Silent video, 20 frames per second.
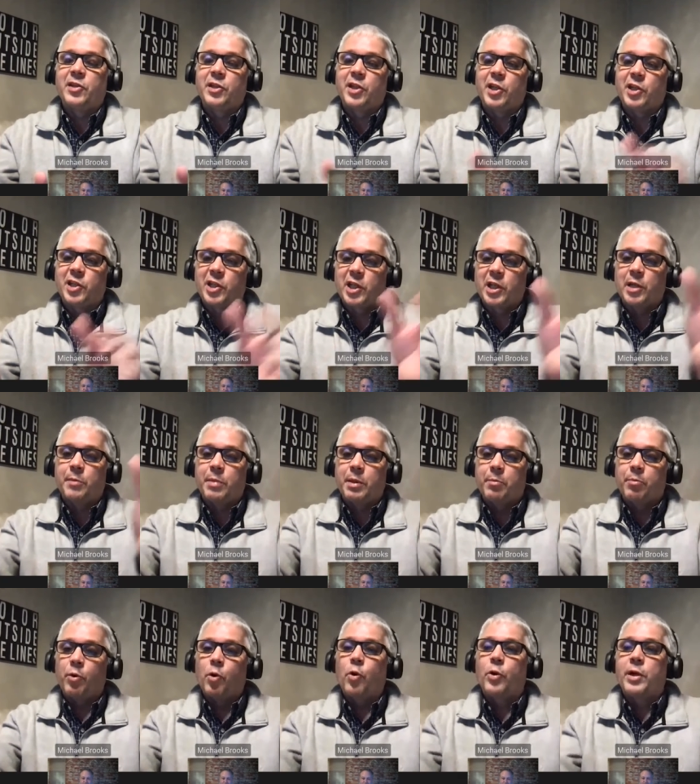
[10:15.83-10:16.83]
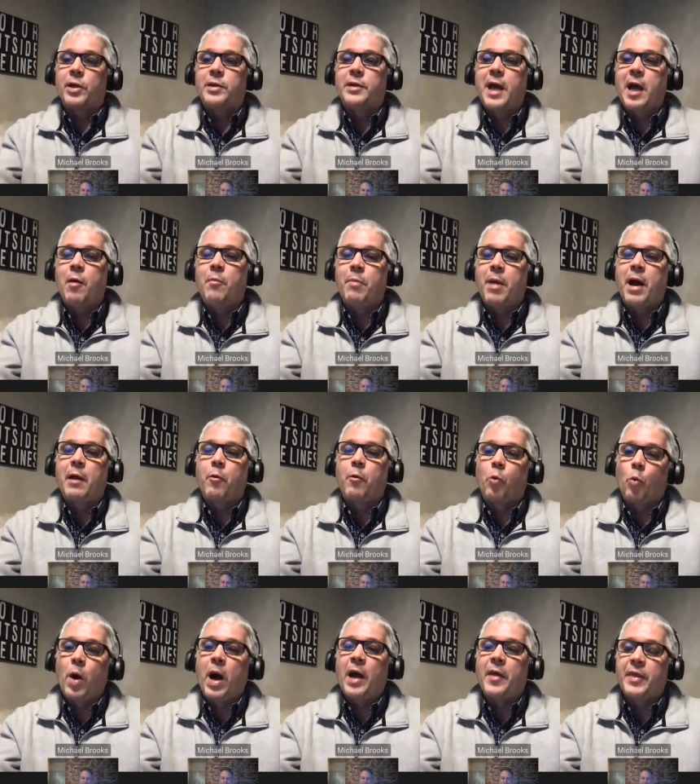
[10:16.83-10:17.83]
And it's going to be broken down by
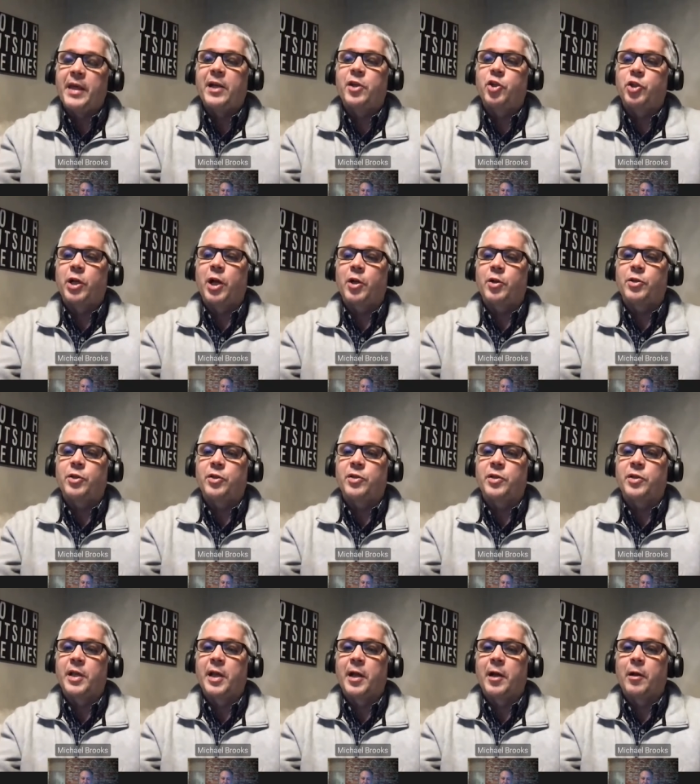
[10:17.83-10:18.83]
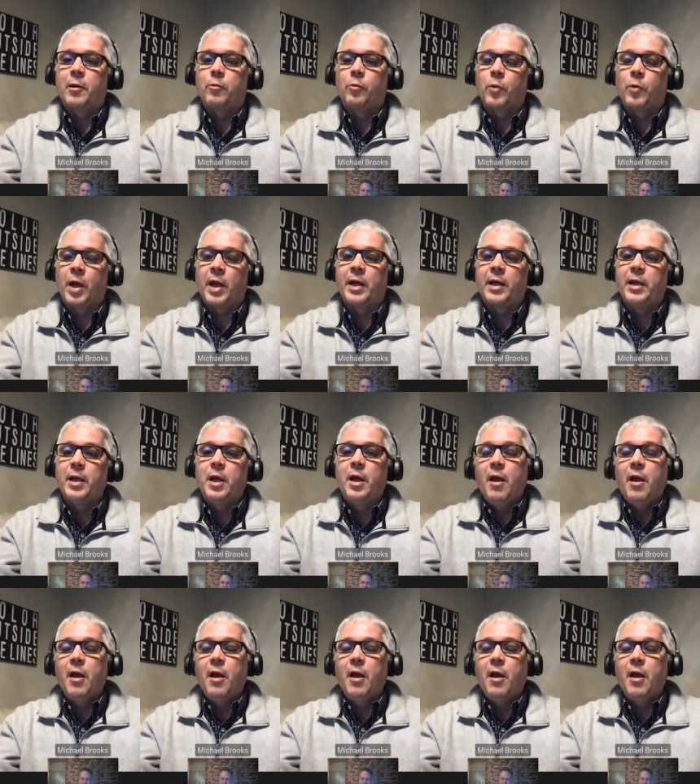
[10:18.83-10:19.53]
why that charge is there, right?